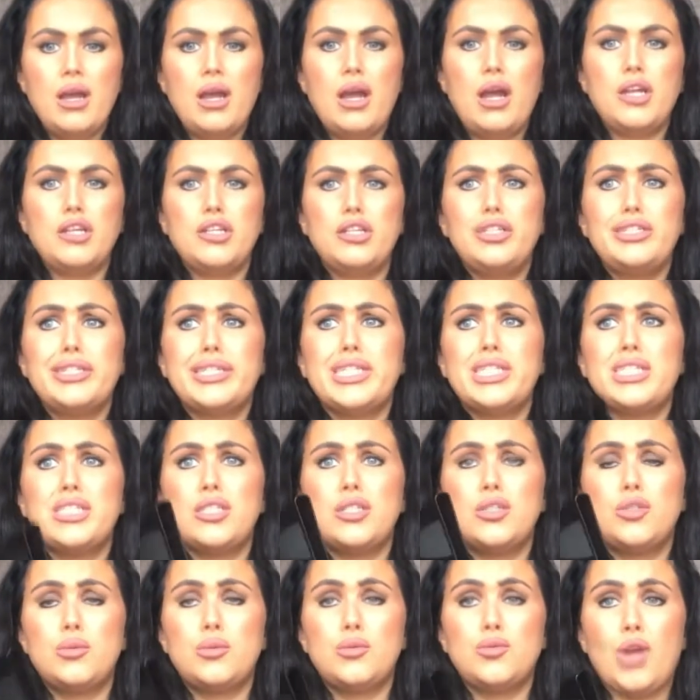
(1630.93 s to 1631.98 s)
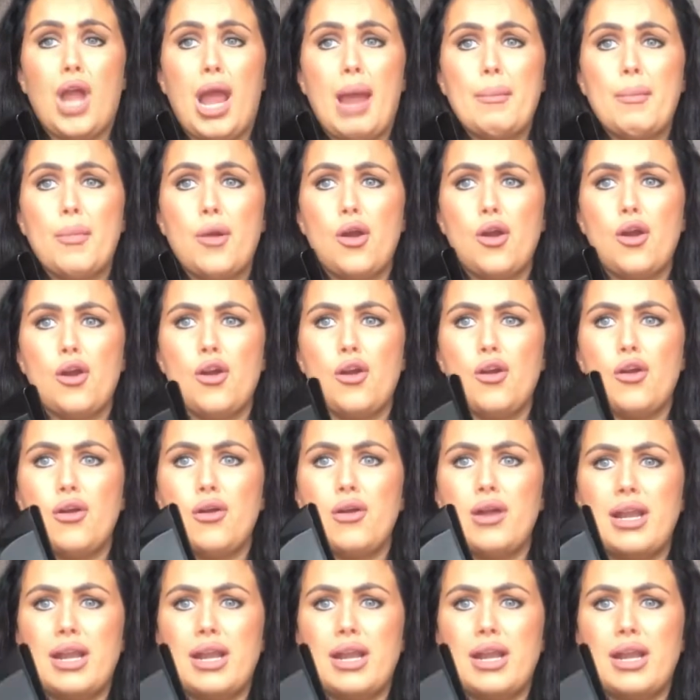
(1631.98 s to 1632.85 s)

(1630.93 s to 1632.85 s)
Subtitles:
I use this to dry my hair